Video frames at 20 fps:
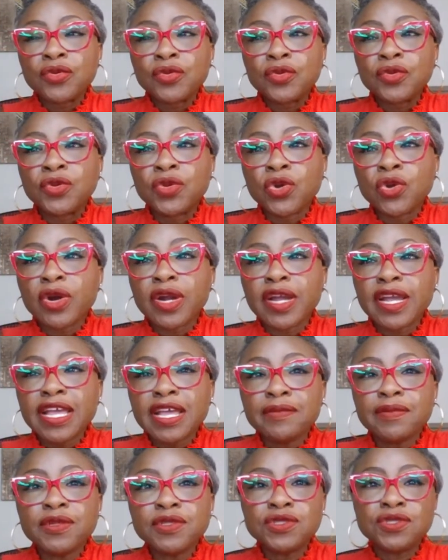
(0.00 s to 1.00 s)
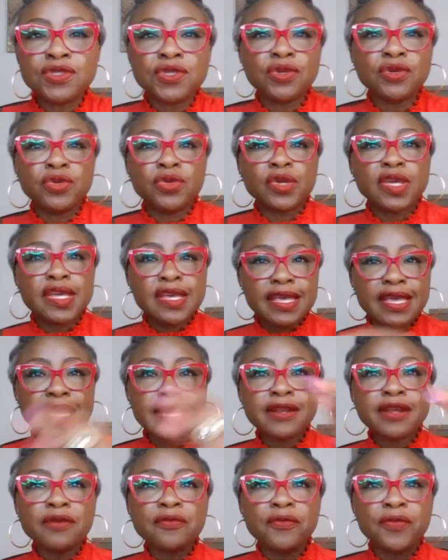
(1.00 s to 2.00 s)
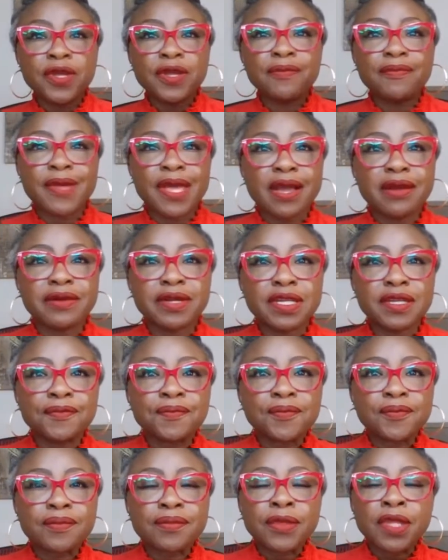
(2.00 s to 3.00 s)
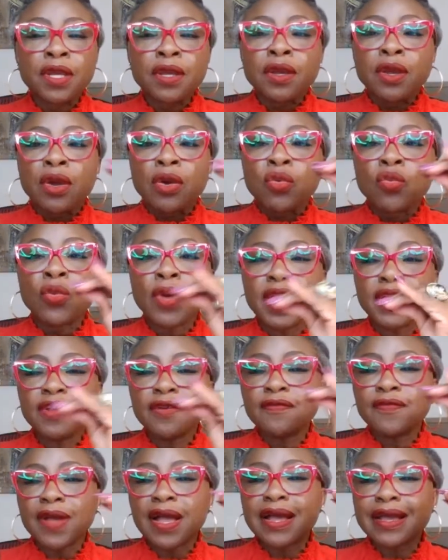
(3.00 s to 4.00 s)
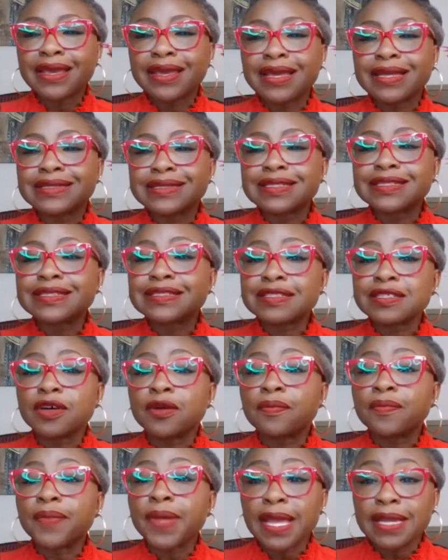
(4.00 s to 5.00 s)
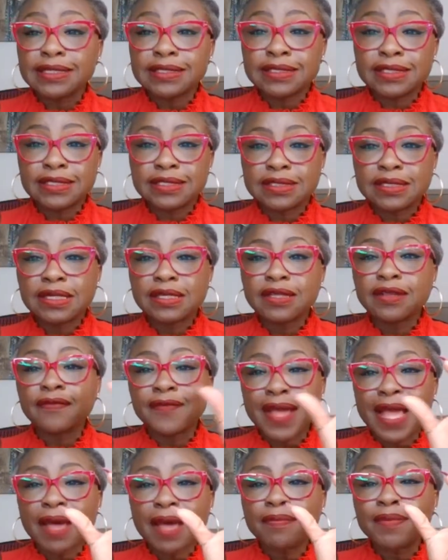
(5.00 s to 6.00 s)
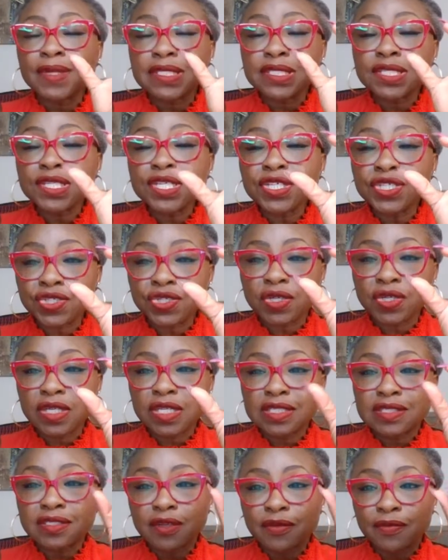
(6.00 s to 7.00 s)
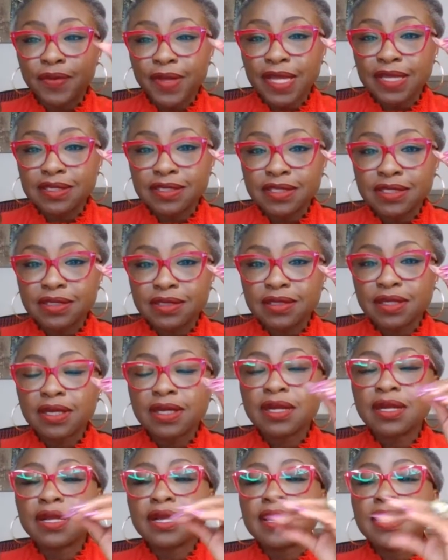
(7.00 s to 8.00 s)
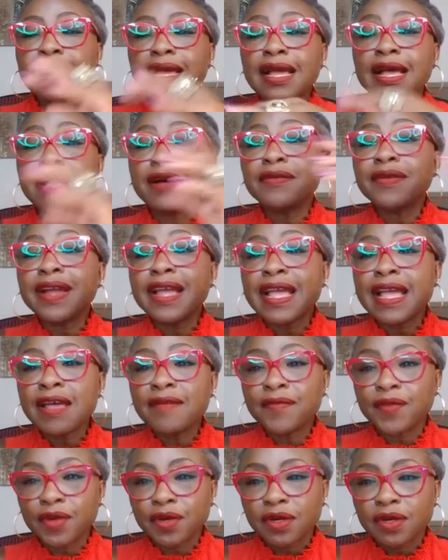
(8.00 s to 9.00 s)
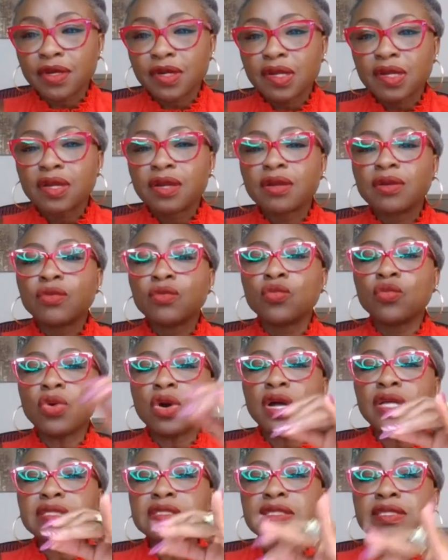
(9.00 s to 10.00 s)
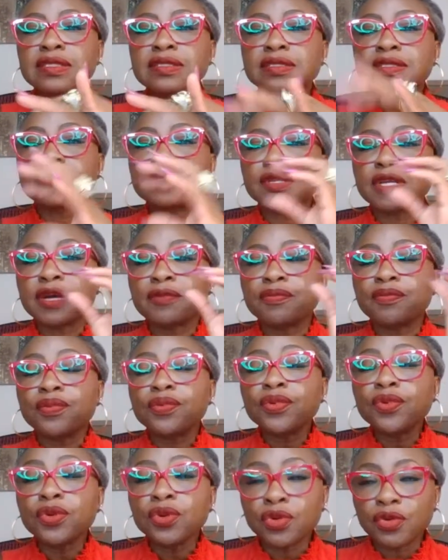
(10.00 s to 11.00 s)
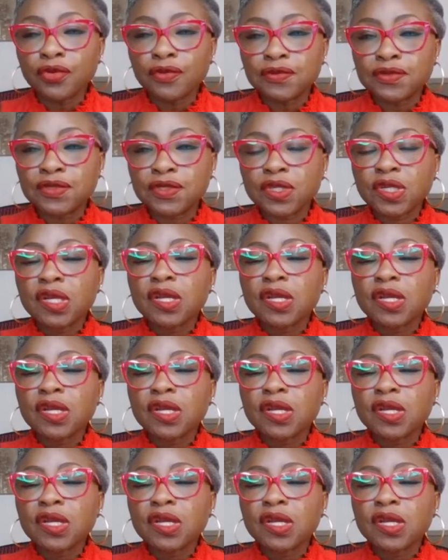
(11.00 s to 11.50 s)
you're able to, you cannot remarry when your VAWA case is still pending. The VAWA petition is still pending. However, once it's approved,